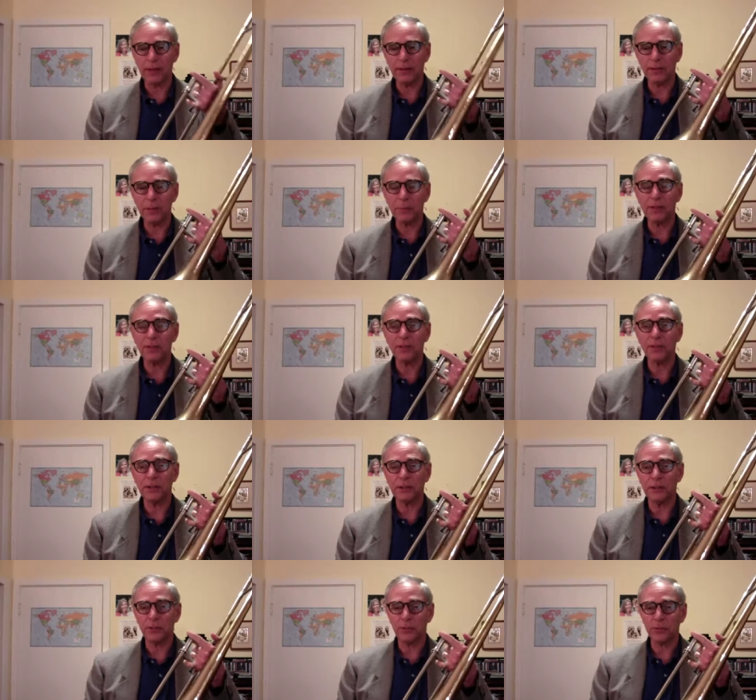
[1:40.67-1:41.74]
simplest in
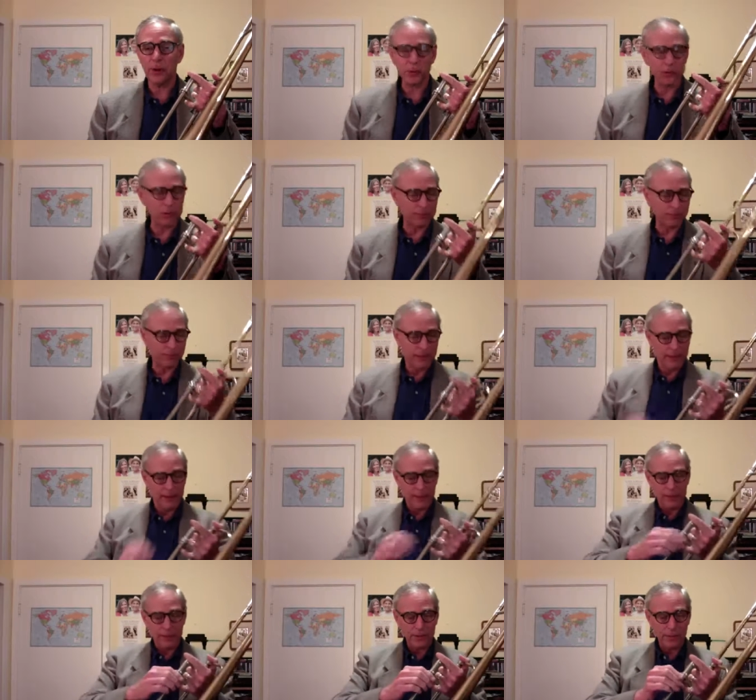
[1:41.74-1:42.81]
construction.
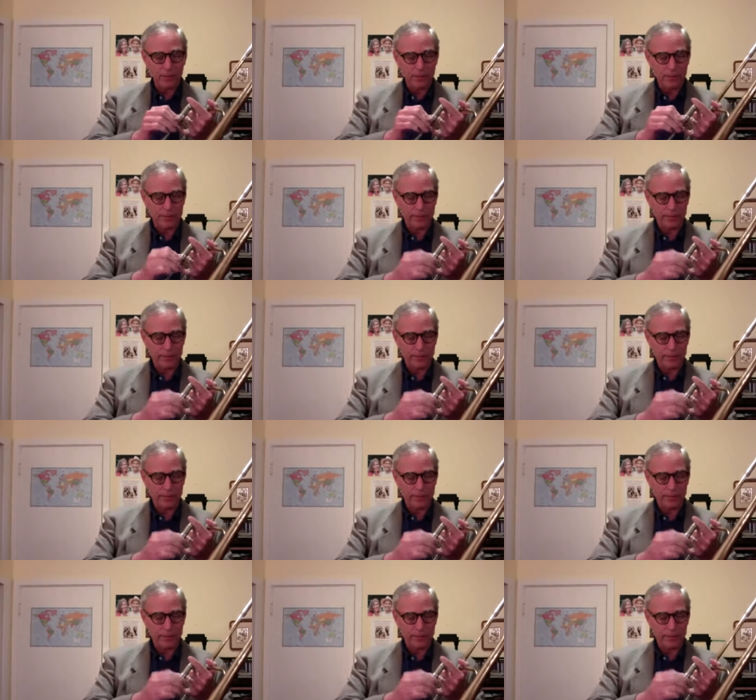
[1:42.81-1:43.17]
So